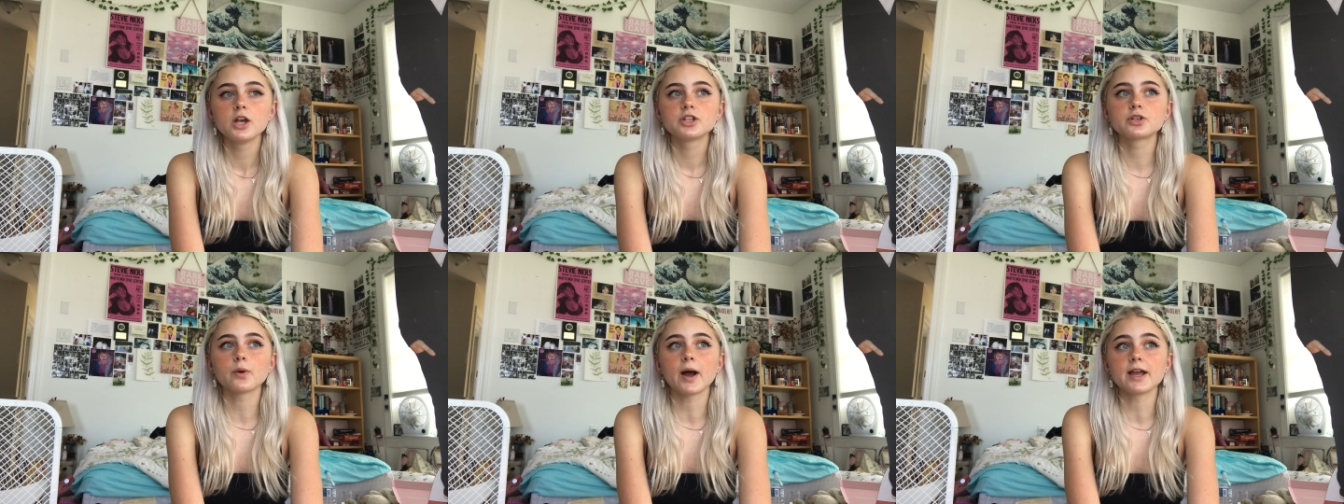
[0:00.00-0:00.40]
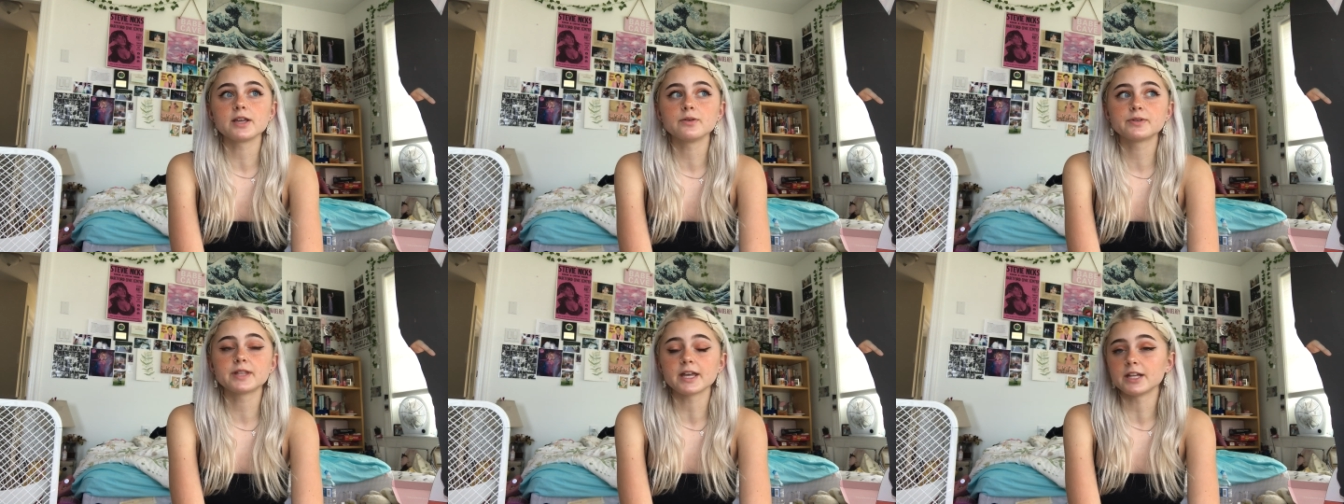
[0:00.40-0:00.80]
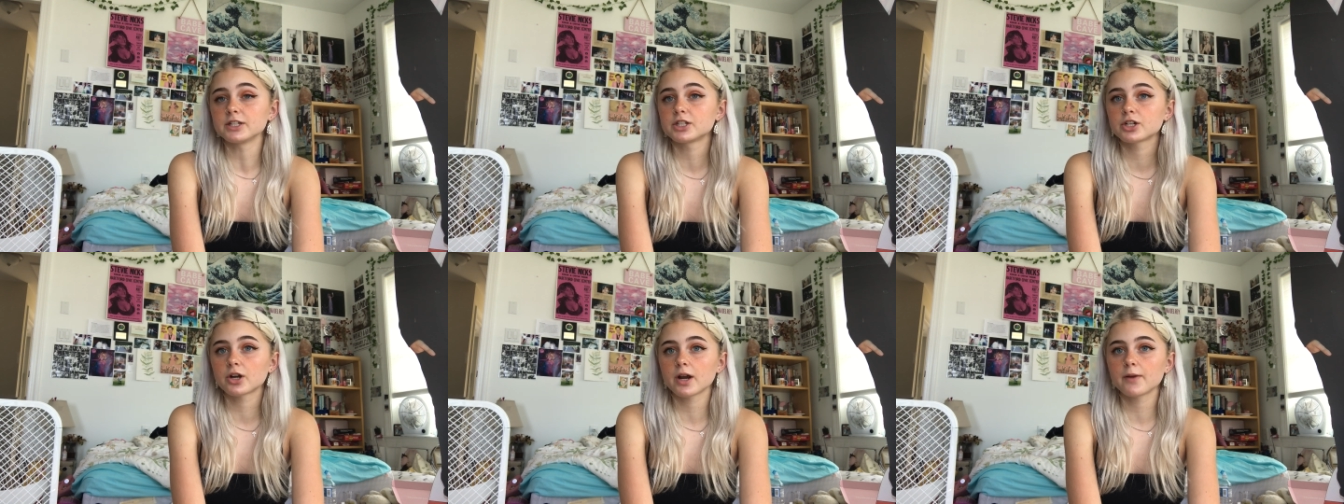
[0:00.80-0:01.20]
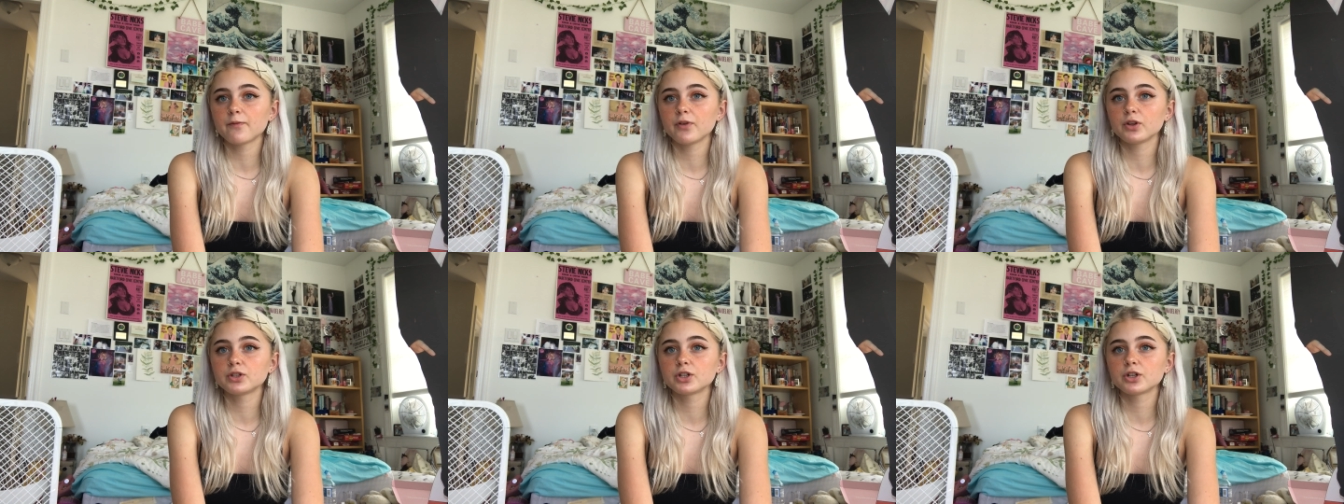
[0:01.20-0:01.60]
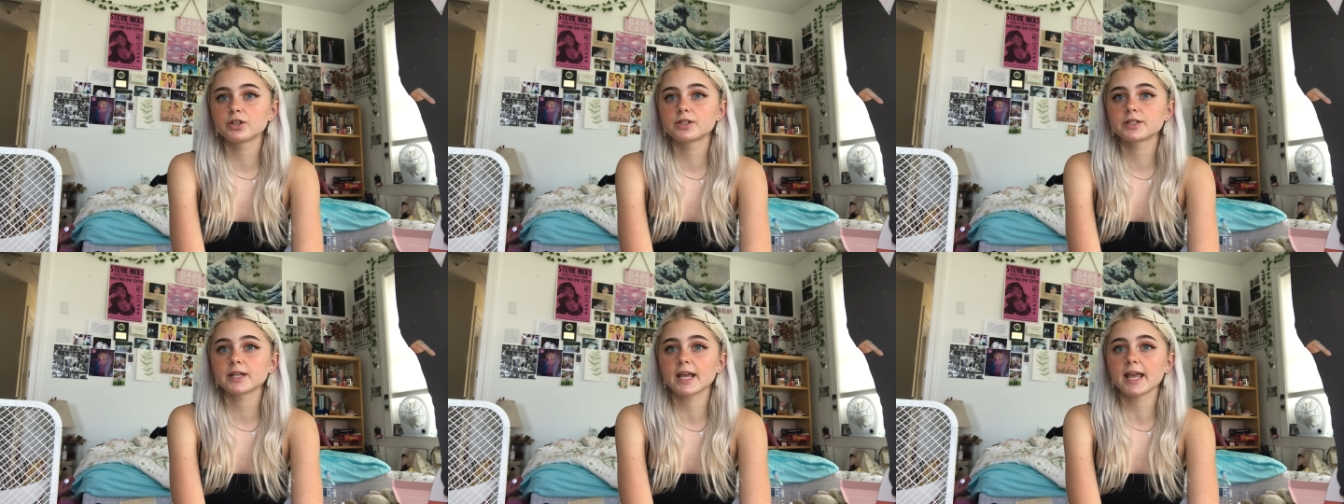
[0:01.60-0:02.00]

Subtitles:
so I use the Instagram filters,